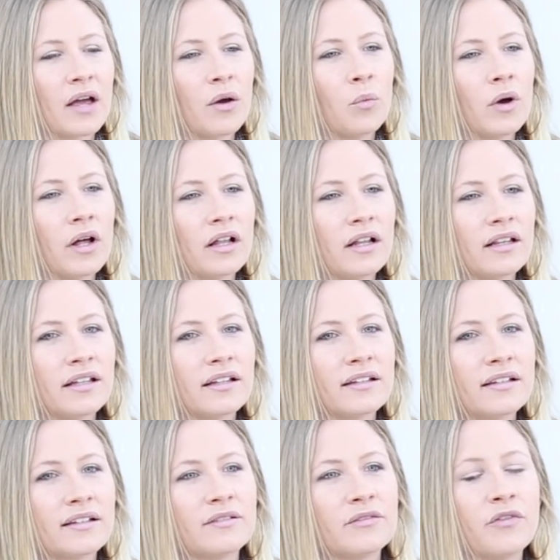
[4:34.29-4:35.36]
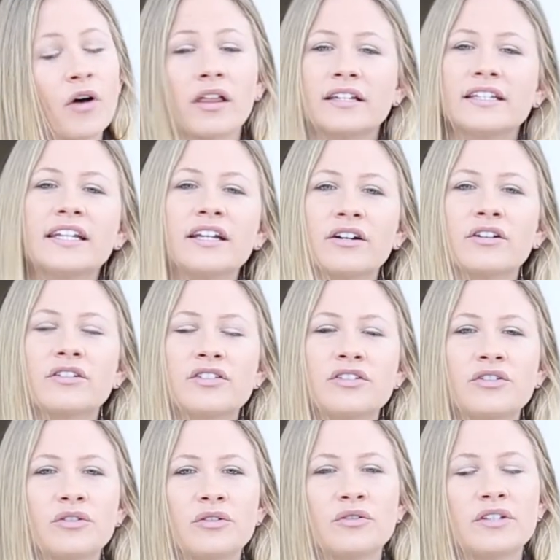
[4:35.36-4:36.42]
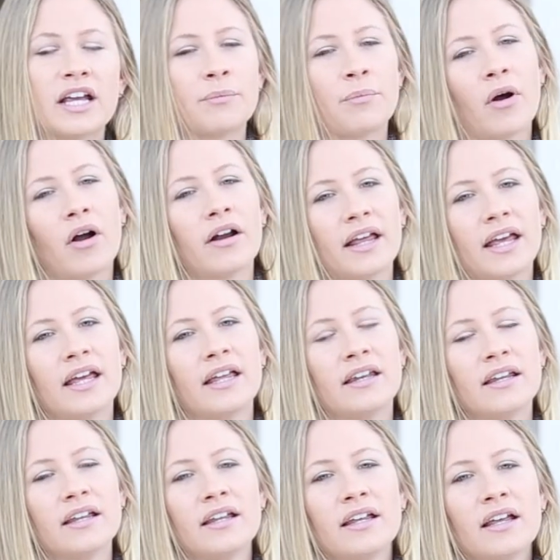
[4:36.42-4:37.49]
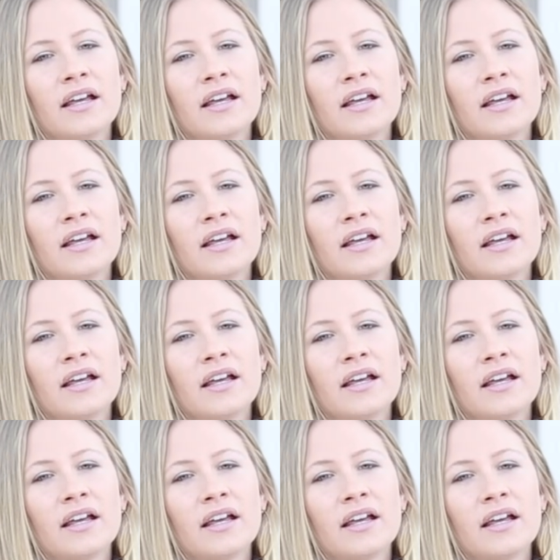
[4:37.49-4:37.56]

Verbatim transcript: will volunteer to take part in